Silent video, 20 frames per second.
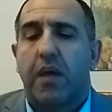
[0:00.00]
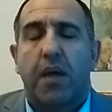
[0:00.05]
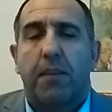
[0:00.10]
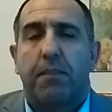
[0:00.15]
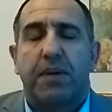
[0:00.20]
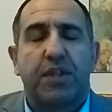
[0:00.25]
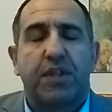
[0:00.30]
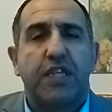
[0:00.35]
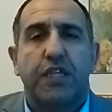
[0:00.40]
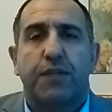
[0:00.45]

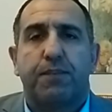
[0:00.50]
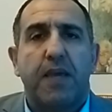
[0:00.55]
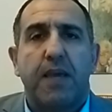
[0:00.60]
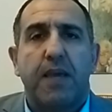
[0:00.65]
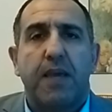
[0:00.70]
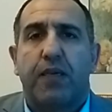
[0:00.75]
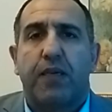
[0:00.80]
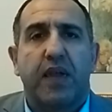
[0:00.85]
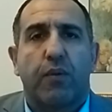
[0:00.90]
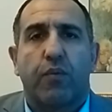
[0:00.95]
But these
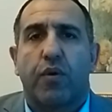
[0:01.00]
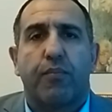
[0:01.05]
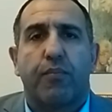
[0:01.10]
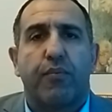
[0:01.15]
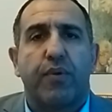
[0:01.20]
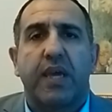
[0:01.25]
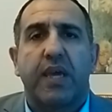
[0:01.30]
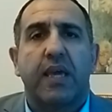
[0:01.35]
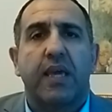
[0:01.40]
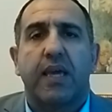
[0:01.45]
people that we're
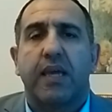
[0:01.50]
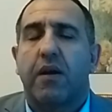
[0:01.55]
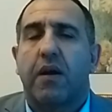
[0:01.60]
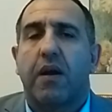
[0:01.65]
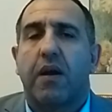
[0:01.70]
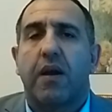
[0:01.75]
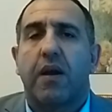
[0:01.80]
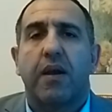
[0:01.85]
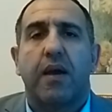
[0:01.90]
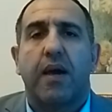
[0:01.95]
bringing in
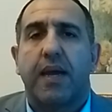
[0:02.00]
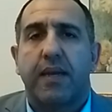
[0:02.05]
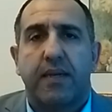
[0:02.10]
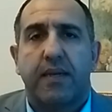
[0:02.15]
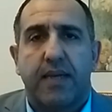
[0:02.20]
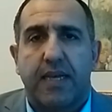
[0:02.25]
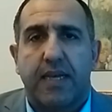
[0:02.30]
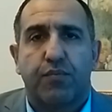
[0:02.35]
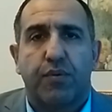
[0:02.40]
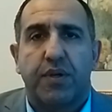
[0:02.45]
are not in
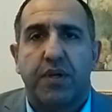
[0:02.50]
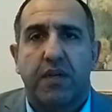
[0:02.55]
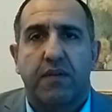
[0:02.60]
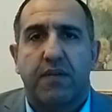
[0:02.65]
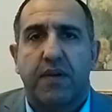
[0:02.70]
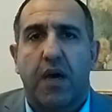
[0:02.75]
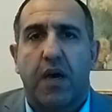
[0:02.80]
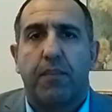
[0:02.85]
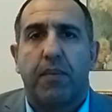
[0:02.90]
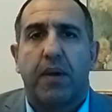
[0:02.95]
desperate need
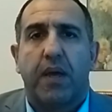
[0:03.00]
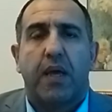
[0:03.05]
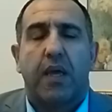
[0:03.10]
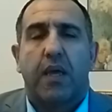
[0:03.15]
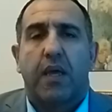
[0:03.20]
of help.